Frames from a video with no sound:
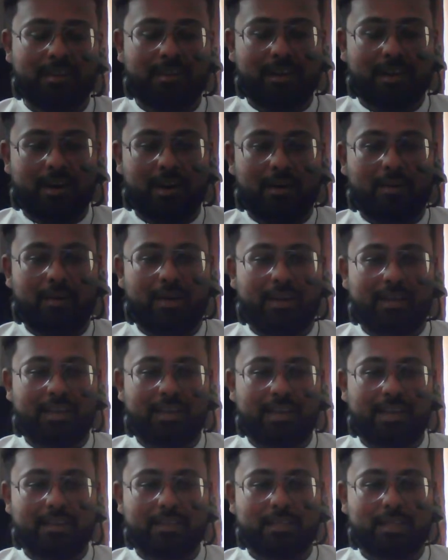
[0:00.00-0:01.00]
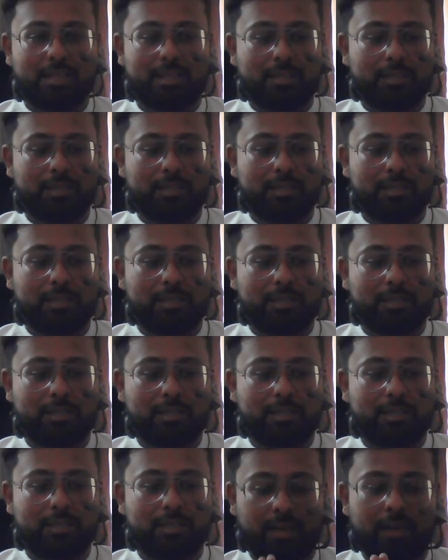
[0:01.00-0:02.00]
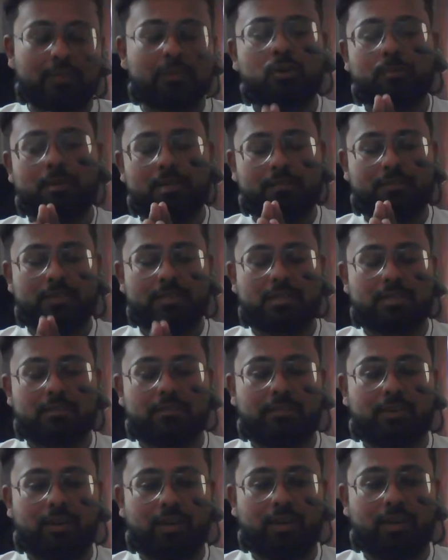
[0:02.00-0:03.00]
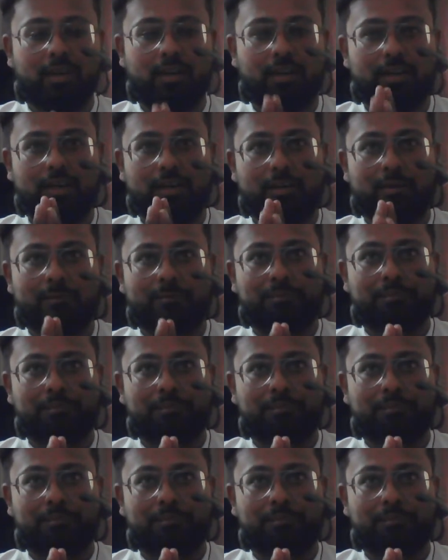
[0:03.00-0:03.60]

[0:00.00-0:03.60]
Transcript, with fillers: all right ayesha so thank you so much first of all um,